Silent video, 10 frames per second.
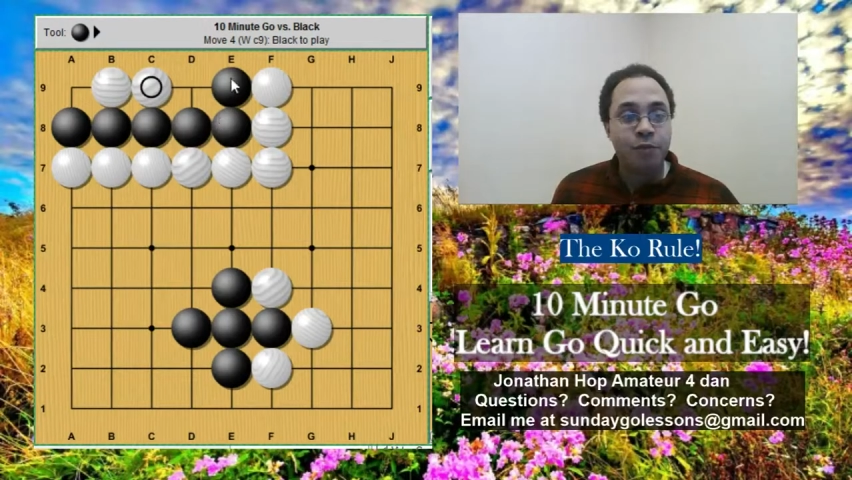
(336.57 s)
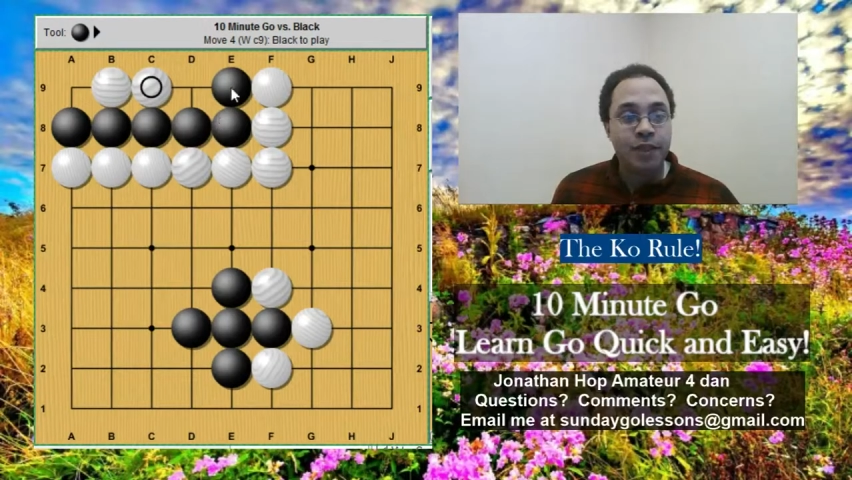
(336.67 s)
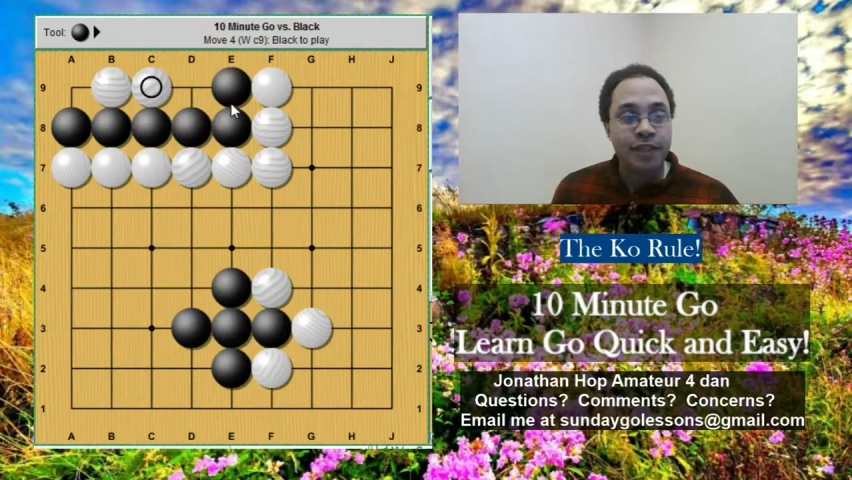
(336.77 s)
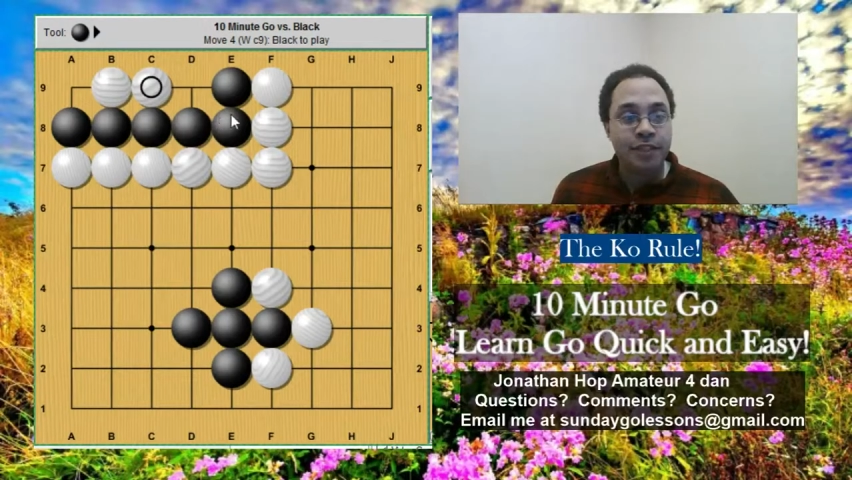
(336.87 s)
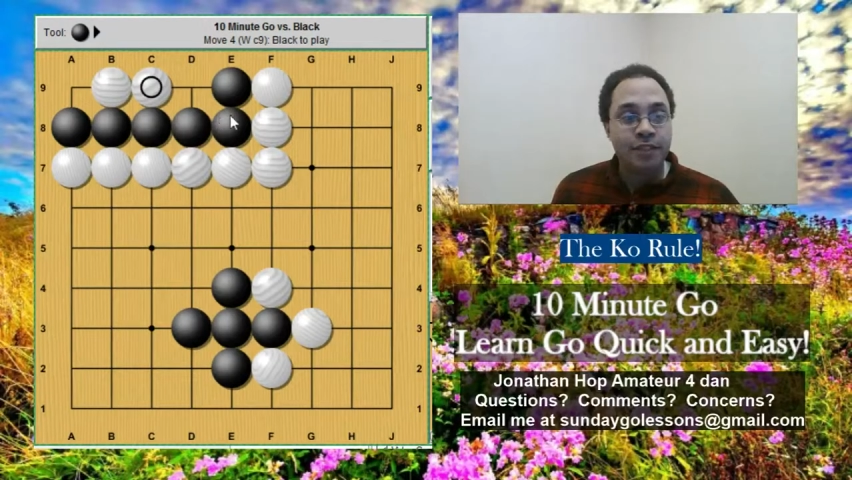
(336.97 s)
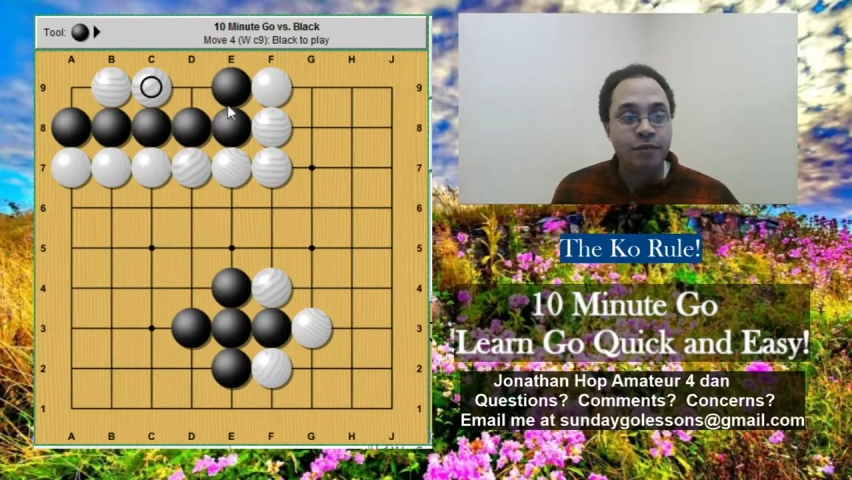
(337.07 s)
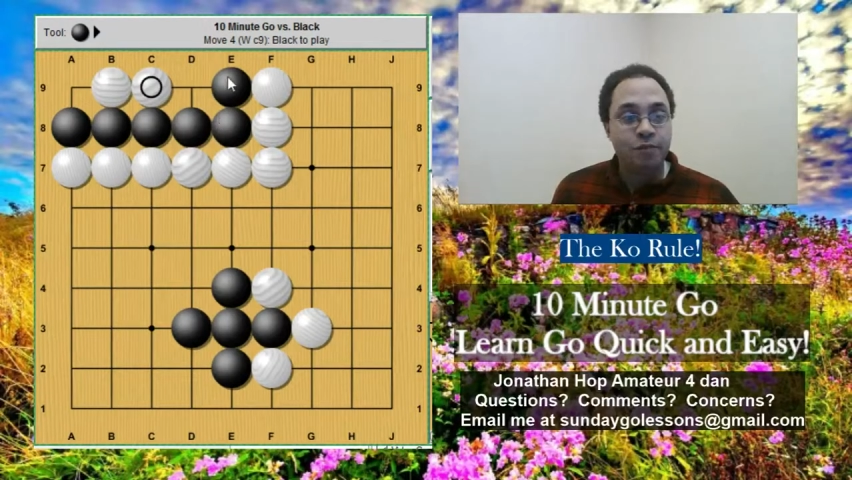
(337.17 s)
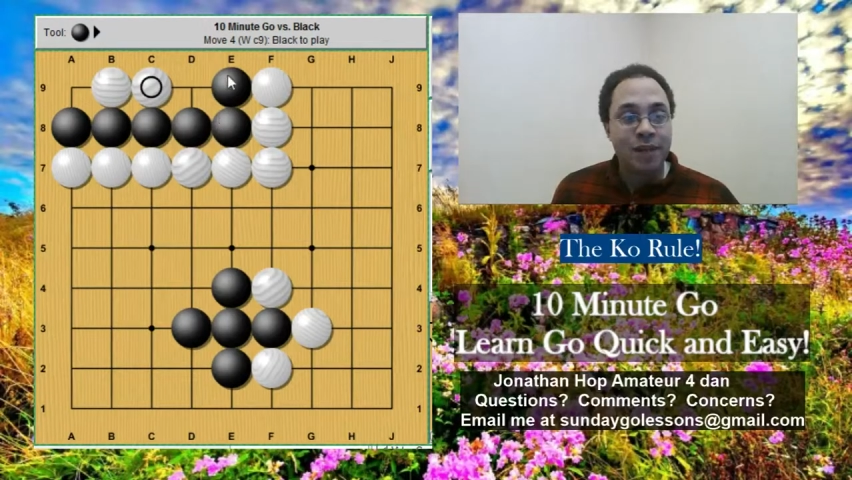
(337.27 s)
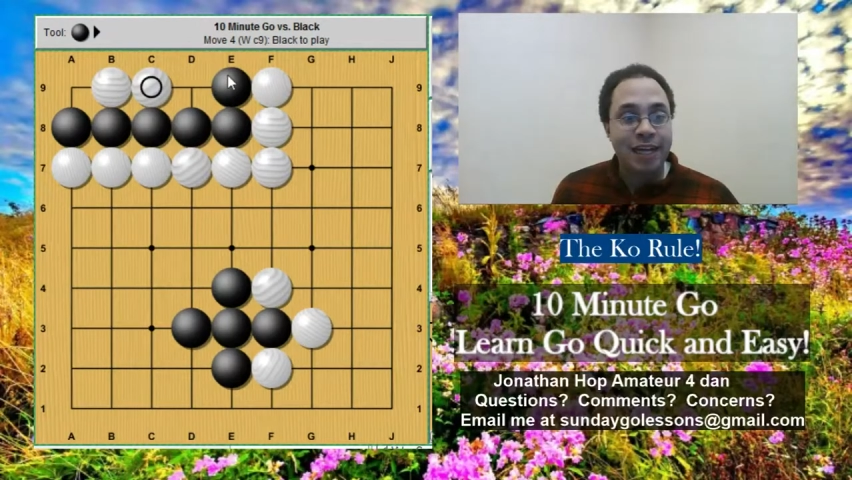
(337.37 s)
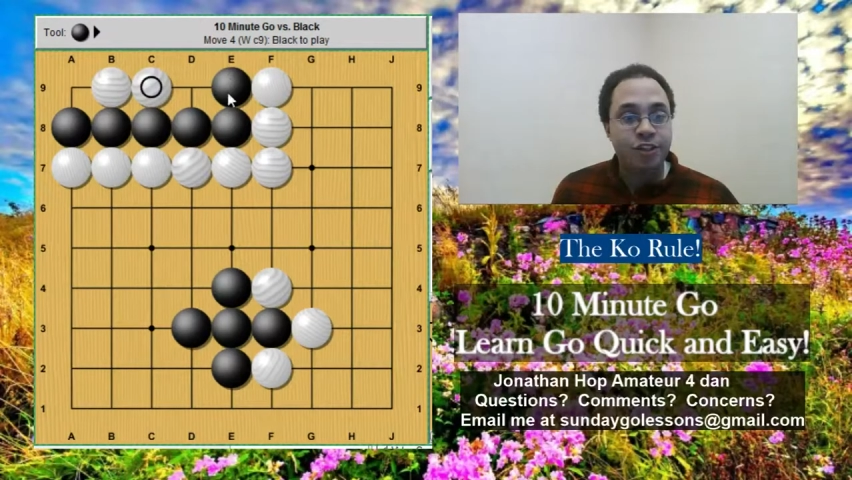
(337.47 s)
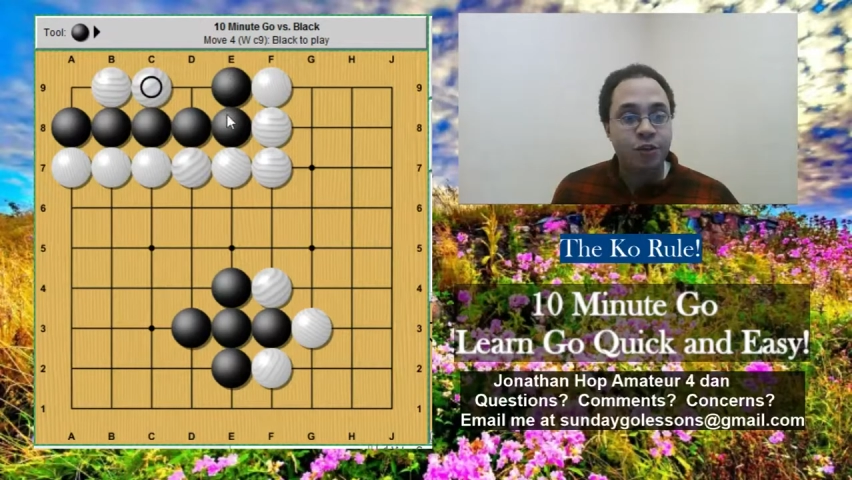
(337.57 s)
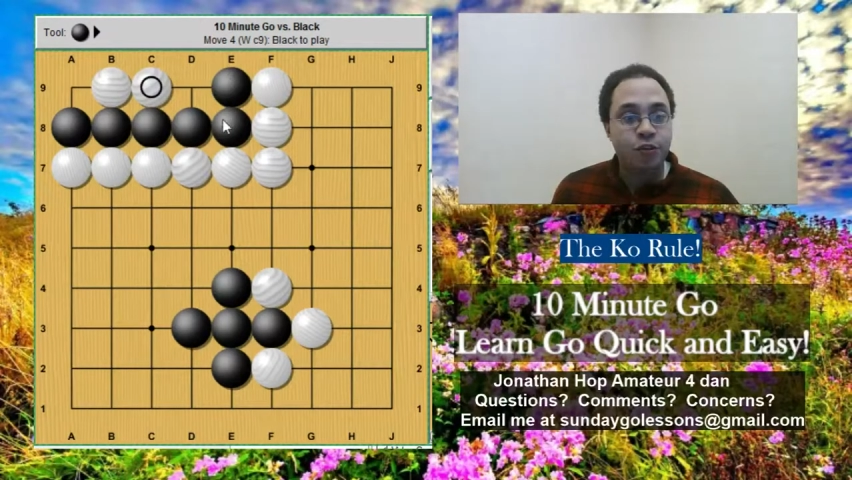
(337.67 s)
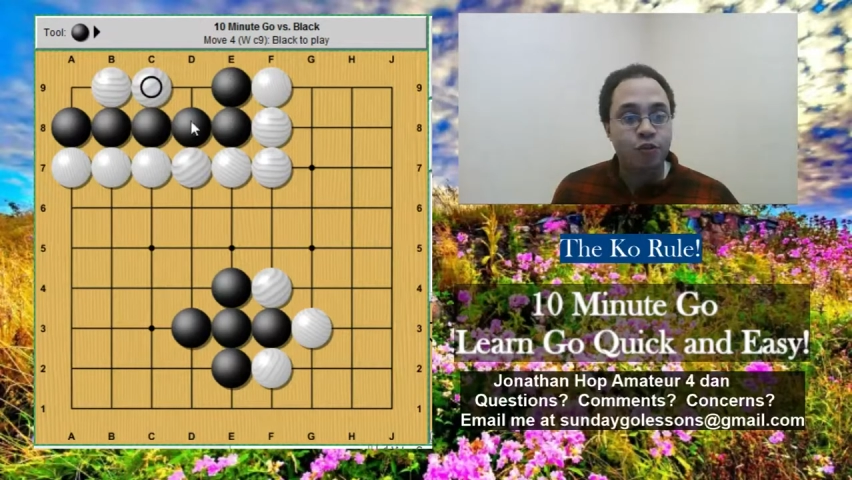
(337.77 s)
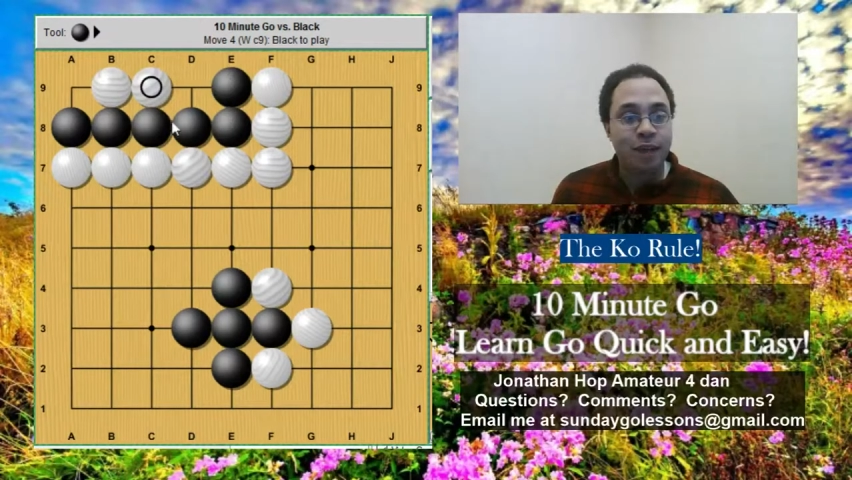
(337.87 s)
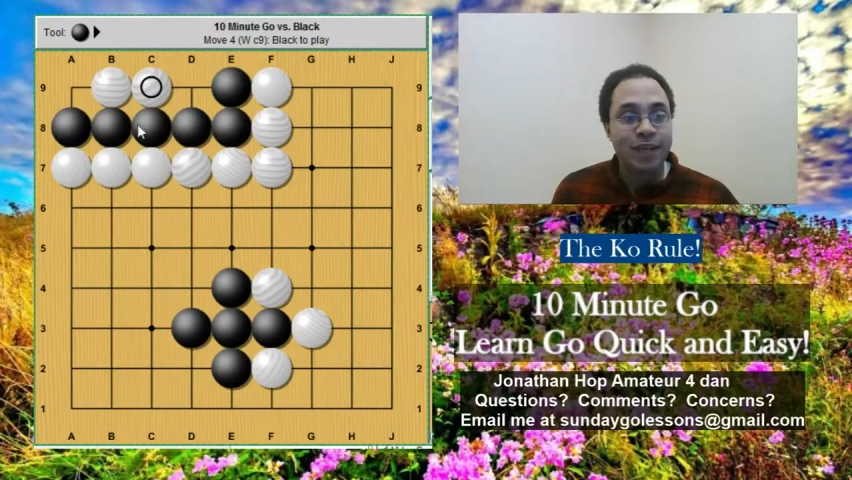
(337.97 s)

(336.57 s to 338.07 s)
these black stones right